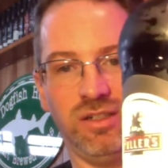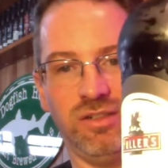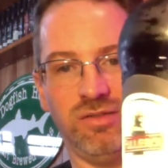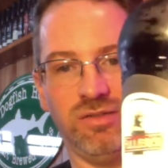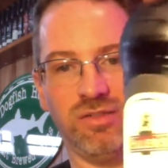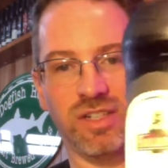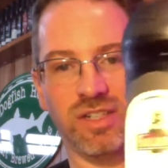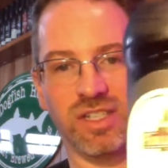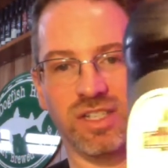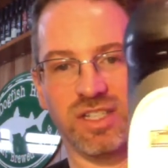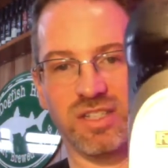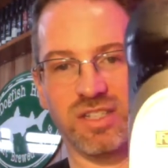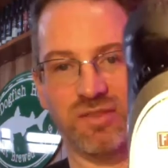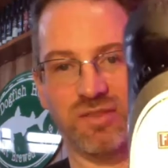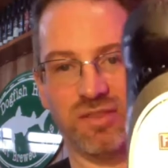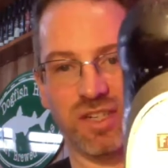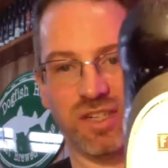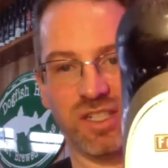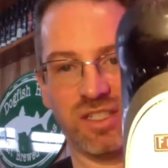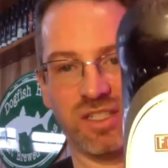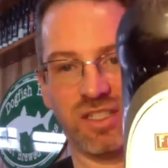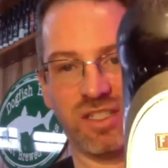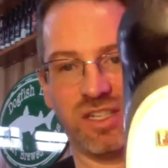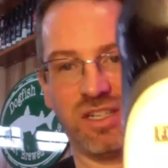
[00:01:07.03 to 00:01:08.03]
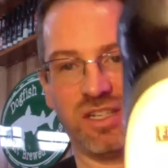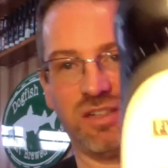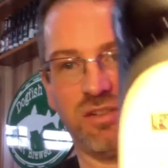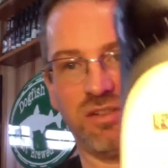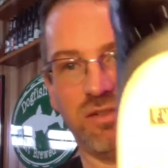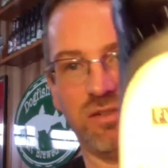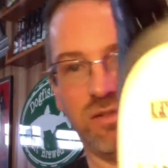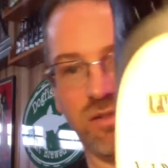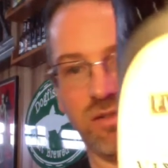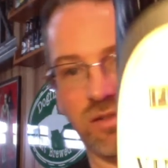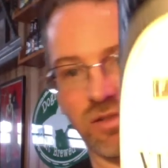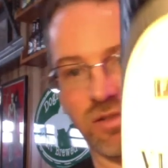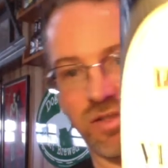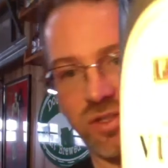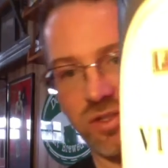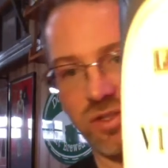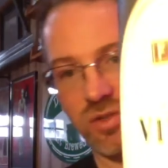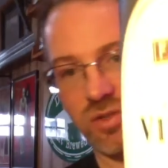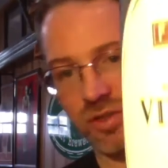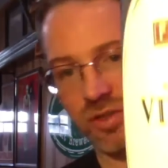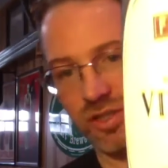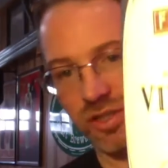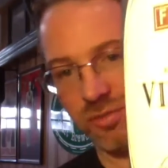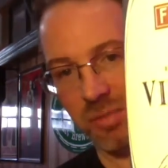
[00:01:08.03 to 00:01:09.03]
Fancy, fancy.
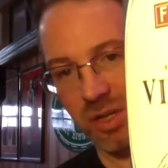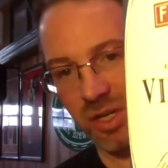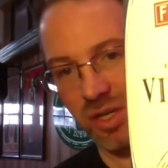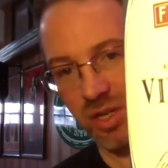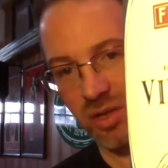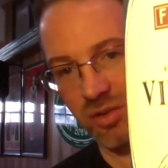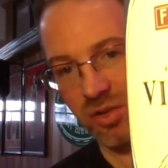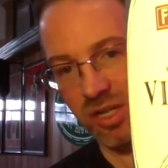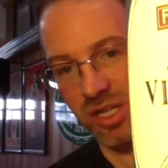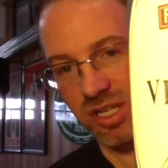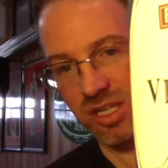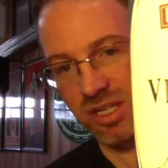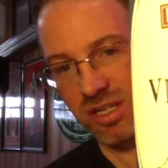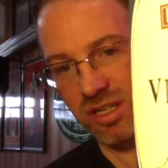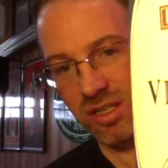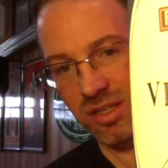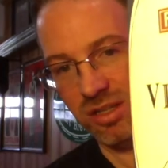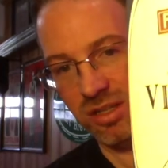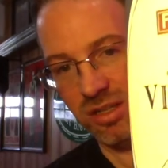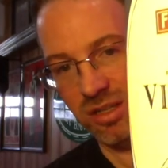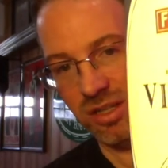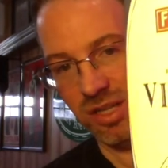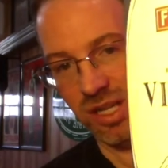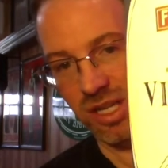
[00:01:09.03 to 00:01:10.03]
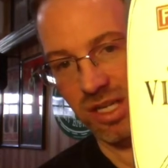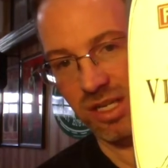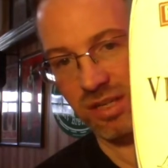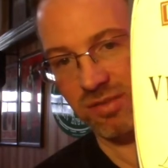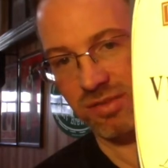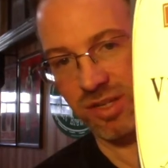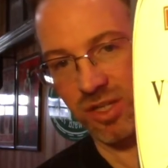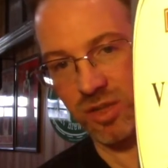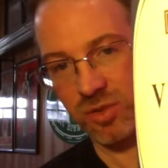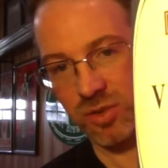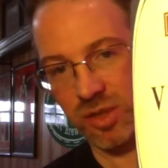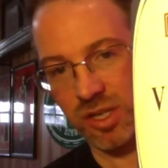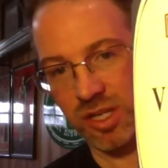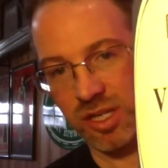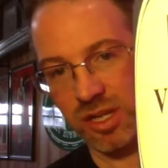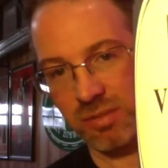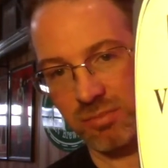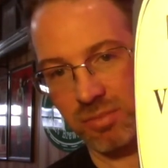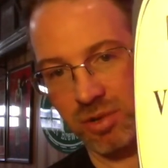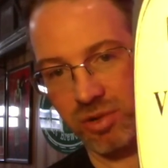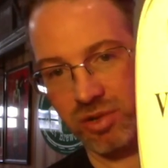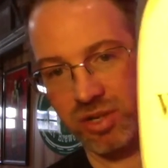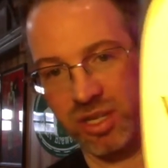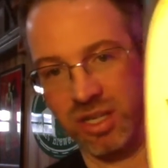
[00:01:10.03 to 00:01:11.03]
Also, it should be noted, individually
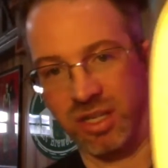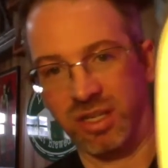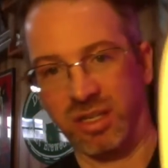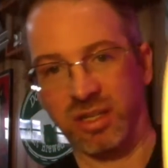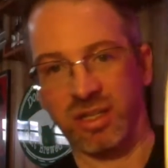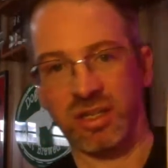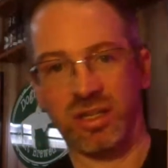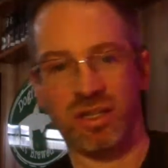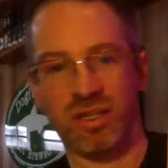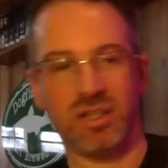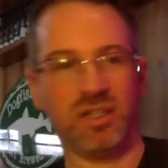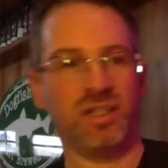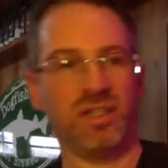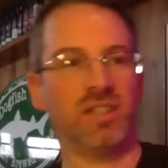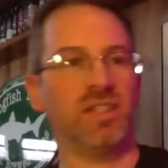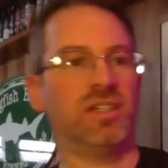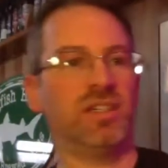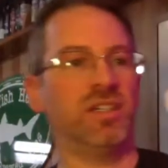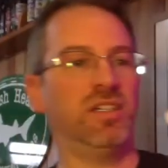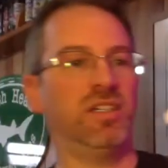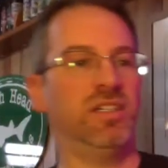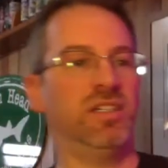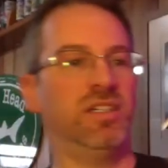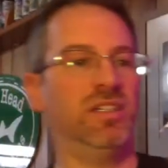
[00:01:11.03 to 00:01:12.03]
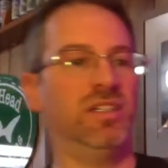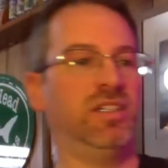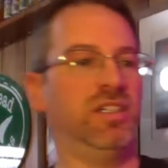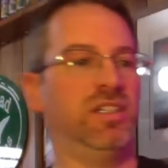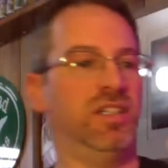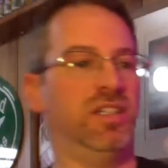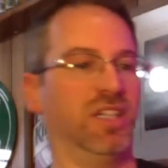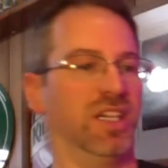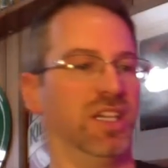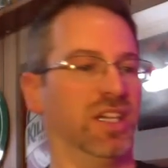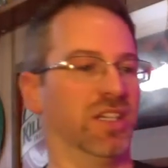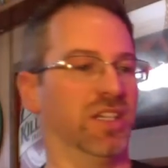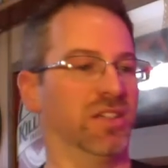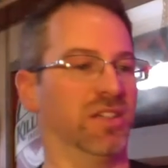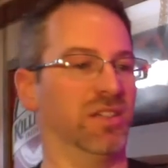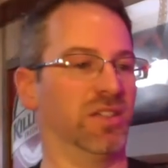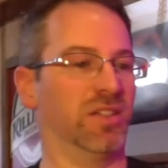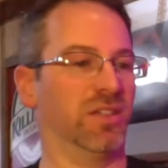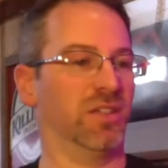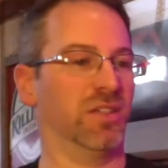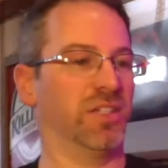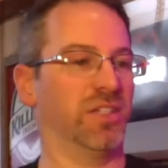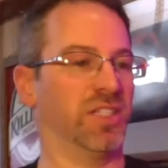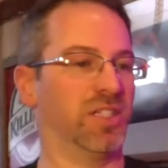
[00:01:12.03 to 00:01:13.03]
numbered. And it does
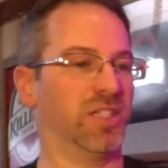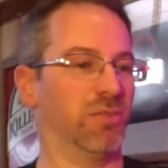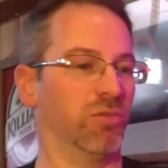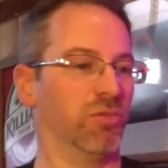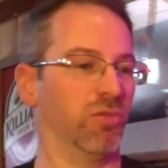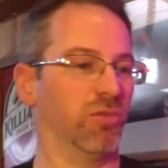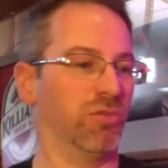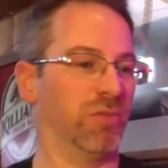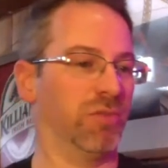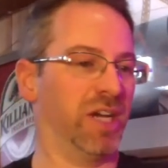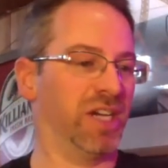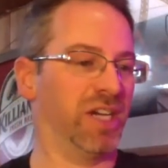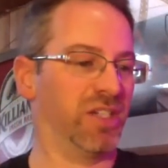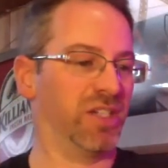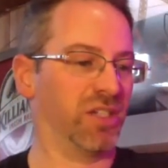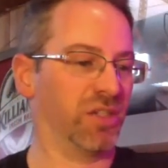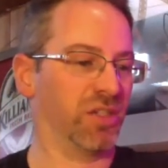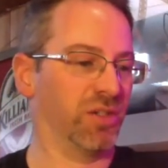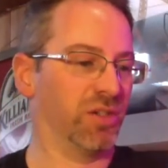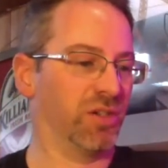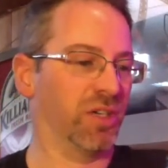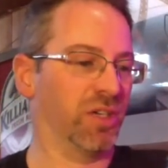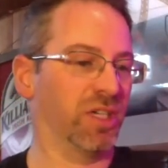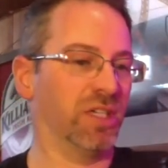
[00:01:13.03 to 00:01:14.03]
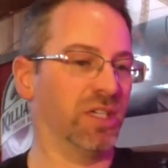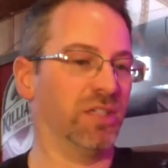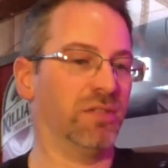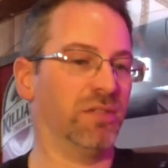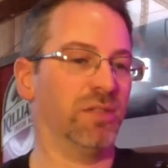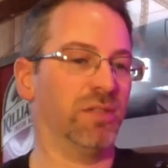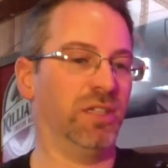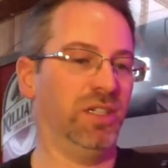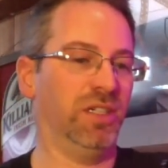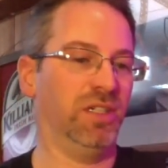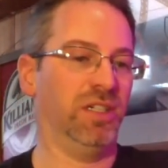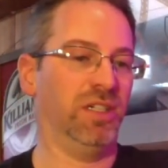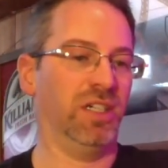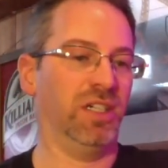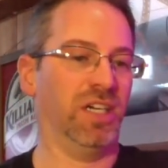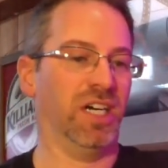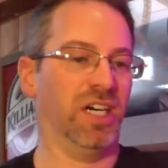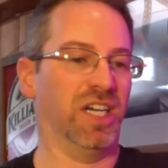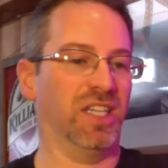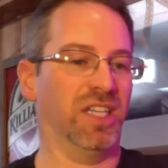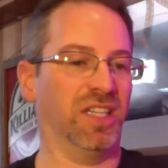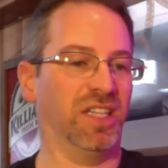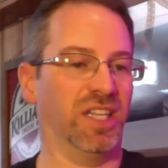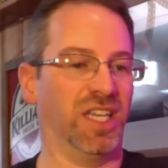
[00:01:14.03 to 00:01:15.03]
list the brewmaster
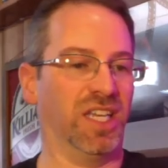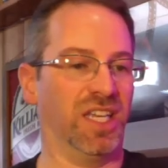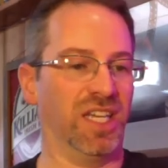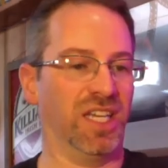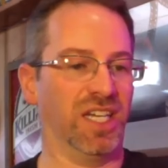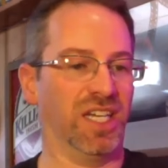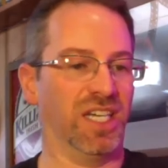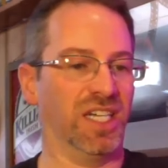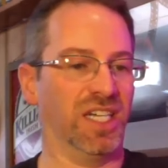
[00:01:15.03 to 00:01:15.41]
on the